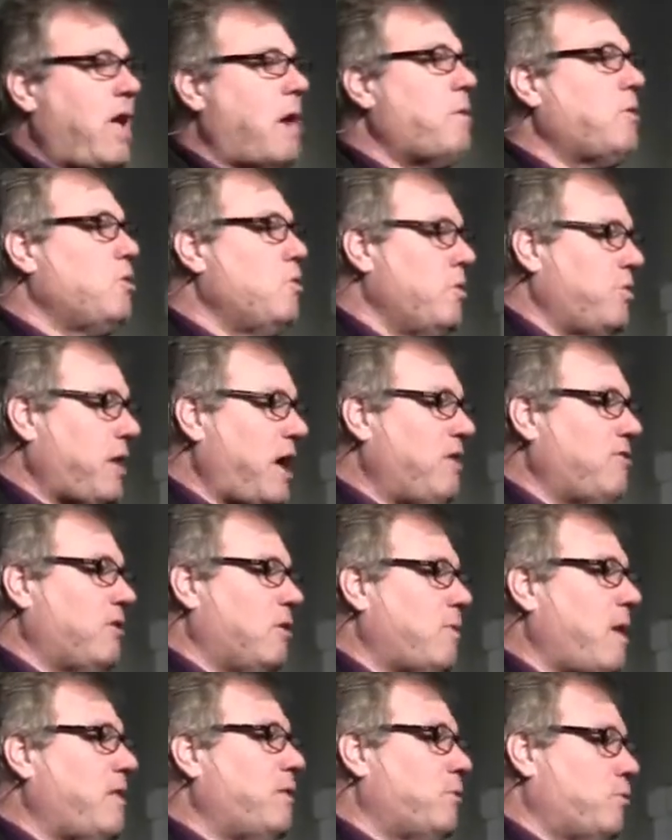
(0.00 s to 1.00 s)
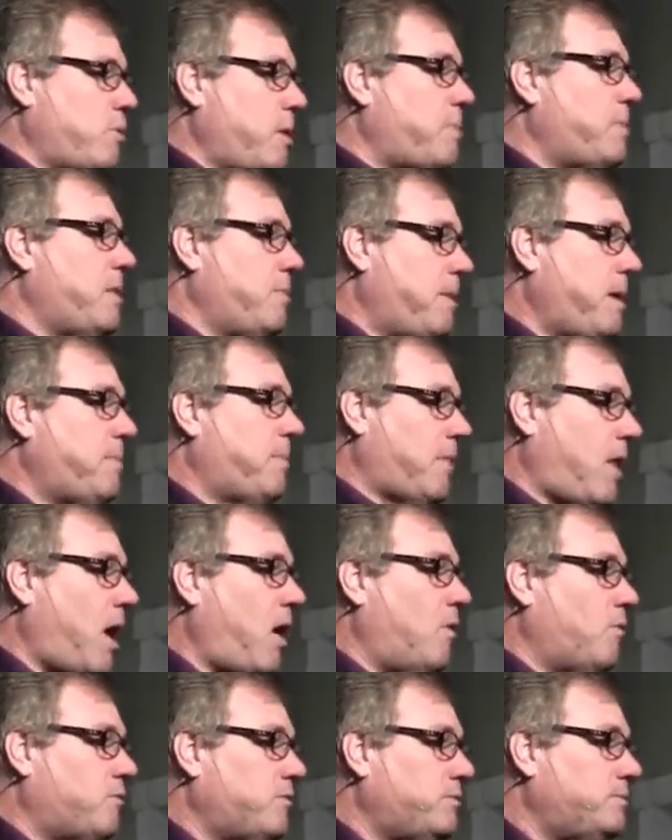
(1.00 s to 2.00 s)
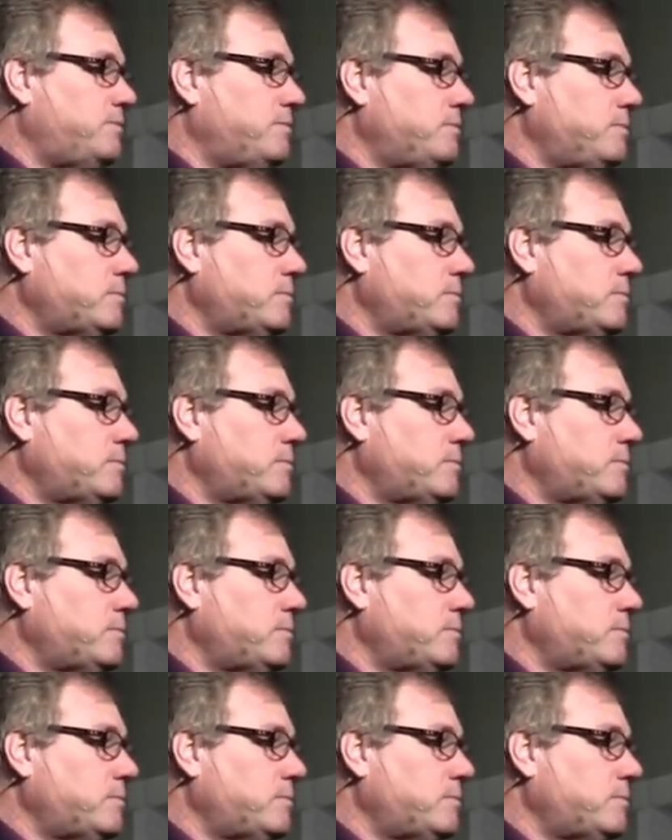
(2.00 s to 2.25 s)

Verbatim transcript: they were doing things in a way that were ripping the people off.